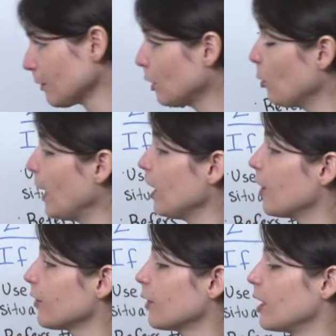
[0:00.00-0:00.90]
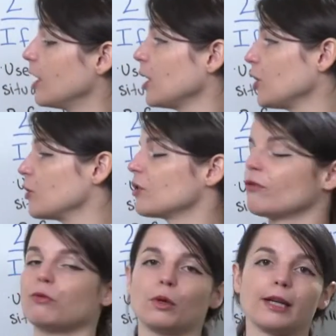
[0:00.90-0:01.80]
You might also hear it used
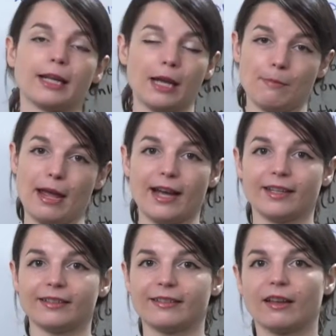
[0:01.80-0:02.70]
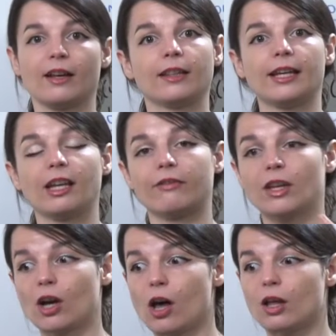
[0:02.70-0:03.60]
for commands, like if
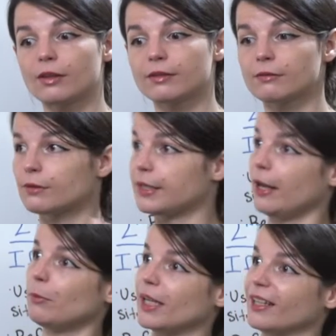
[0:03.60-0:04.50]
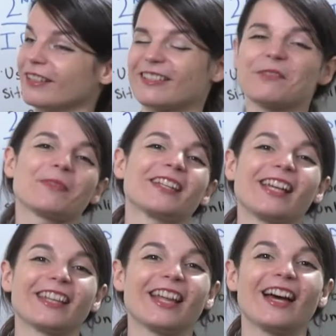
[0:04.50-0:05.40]
he calls, tell me, something
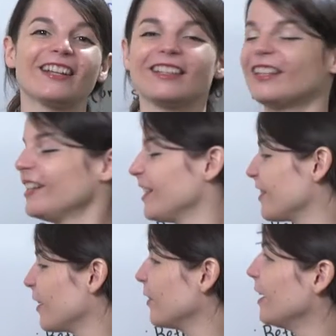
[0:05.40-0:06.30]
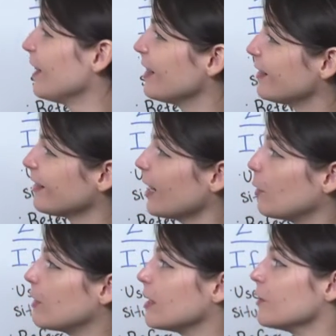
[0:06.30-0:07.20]
like that. So this is
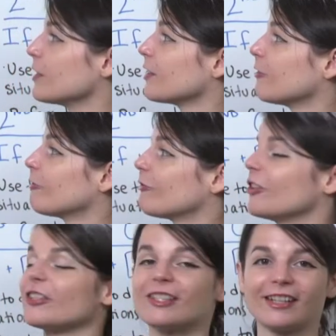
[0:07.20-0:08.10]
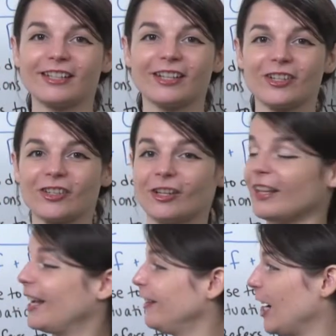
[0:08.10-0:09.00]
how we use the first conditional
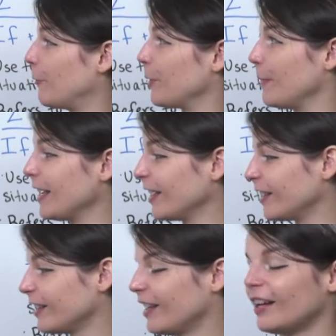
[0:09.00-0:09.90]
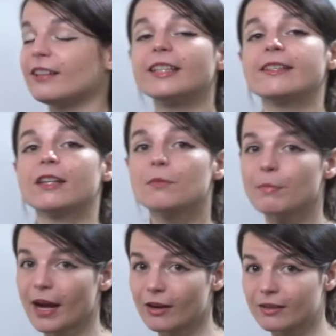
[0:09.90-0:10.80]
and how we make it. Let's
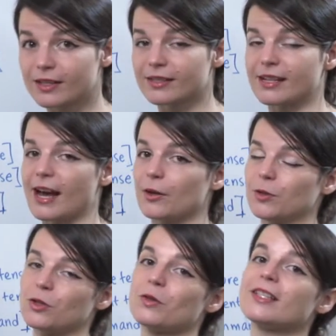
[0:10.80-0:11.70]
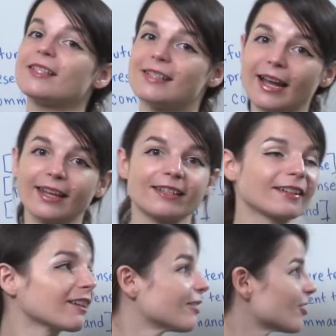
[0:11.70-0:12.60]
compare this now to the second
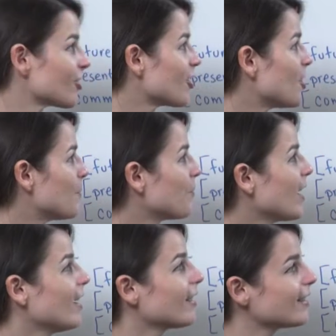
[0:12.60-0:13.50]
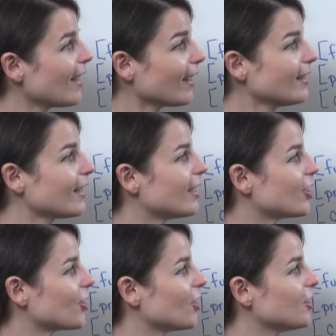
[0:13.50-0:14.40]
conditional. The second
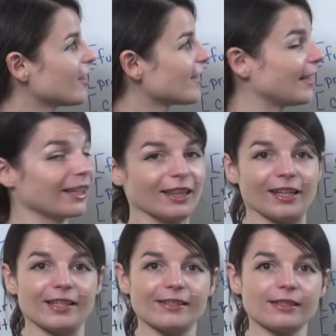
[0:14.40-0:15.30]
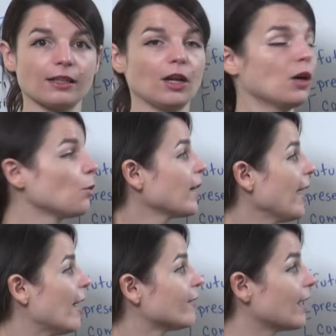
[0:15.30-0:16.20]
conditional looks like this. We
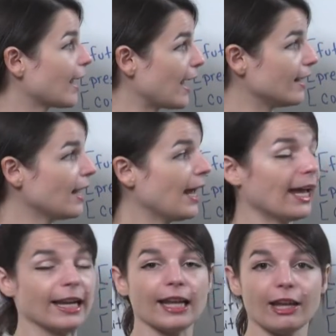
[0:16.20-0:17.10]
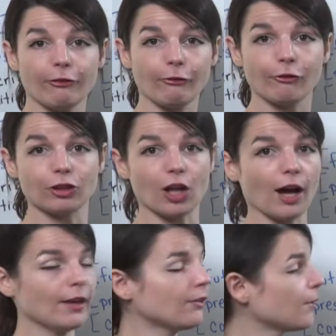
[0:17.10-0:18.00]
have, again, an if
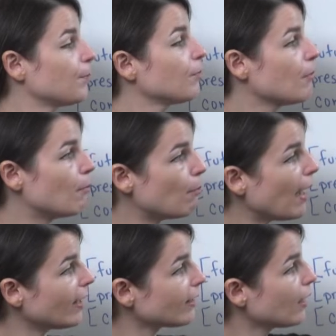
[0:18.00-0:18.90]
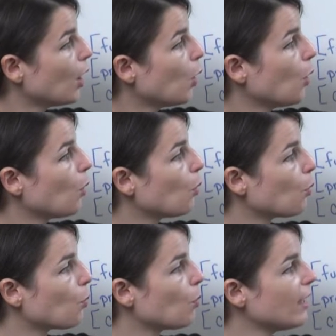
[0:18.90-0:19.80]
clause, but
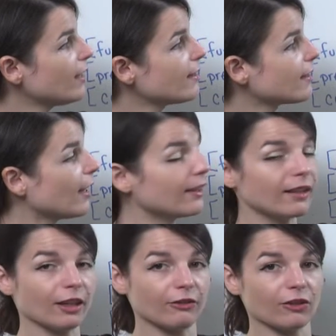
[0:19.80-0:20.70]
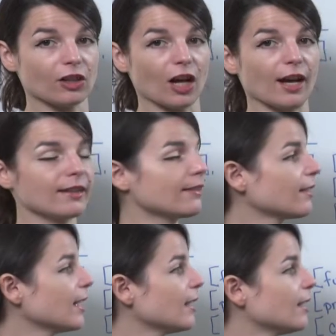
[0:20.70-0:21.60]
inside the if clause
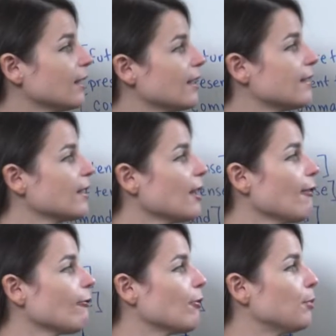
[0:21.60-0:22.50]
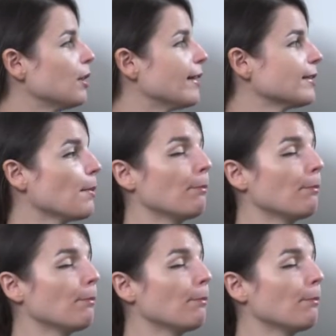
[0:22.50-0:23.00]
is if plus